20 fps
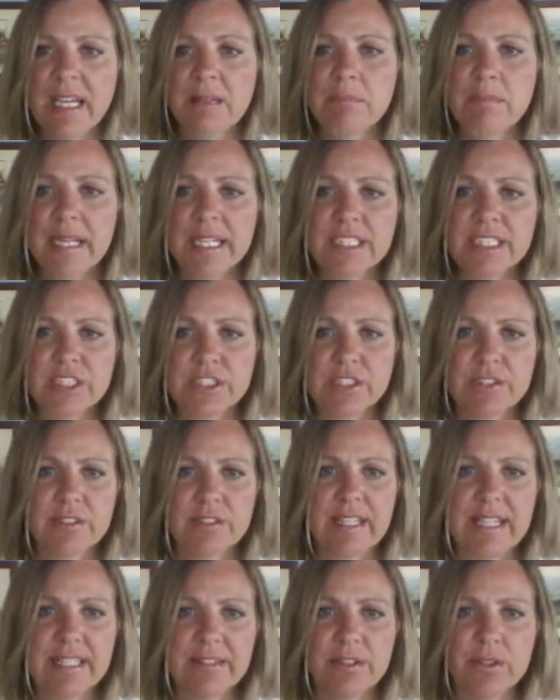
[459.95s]
Make sure
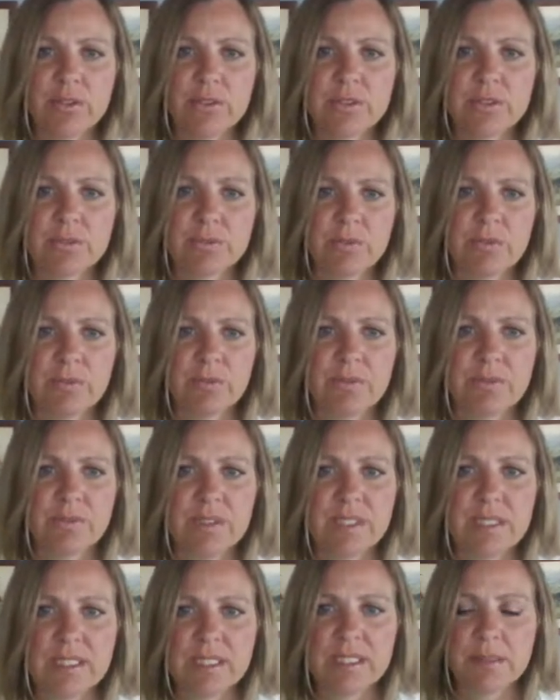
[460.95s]
that those
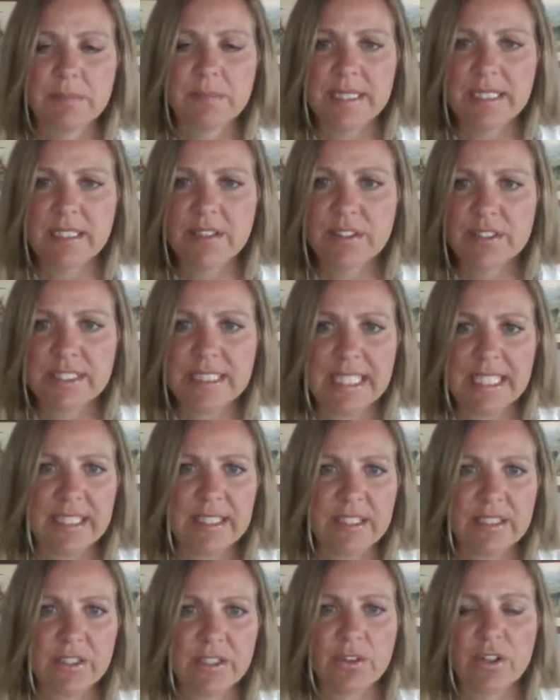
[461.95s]
could be looked
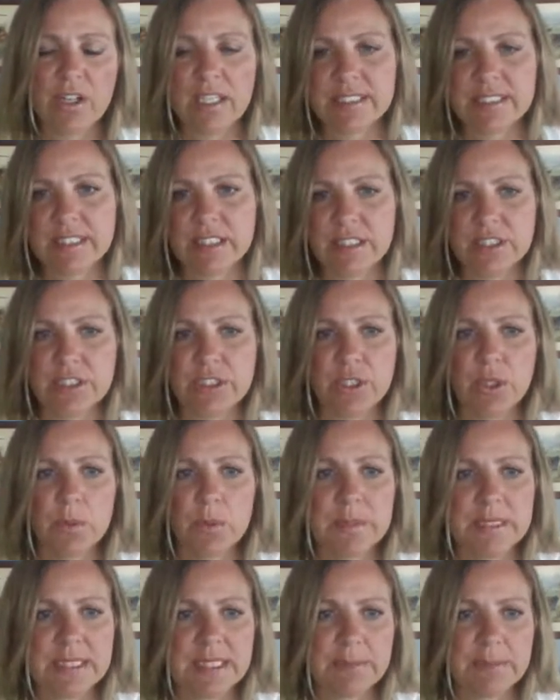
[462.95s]
at across the
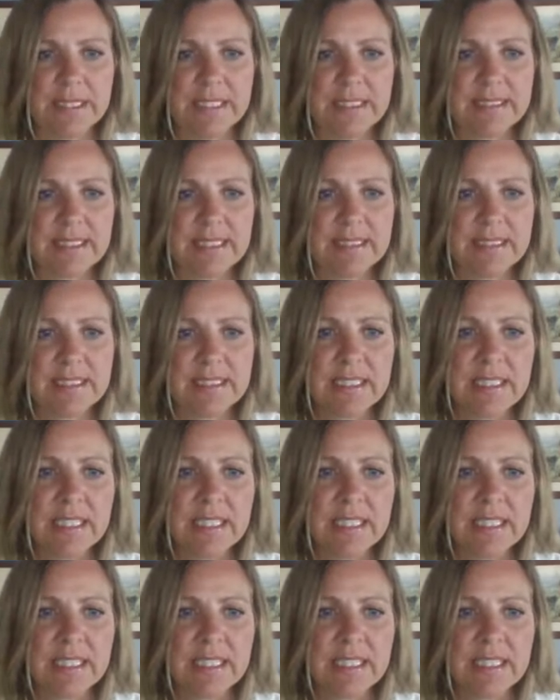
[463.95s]
scope of species.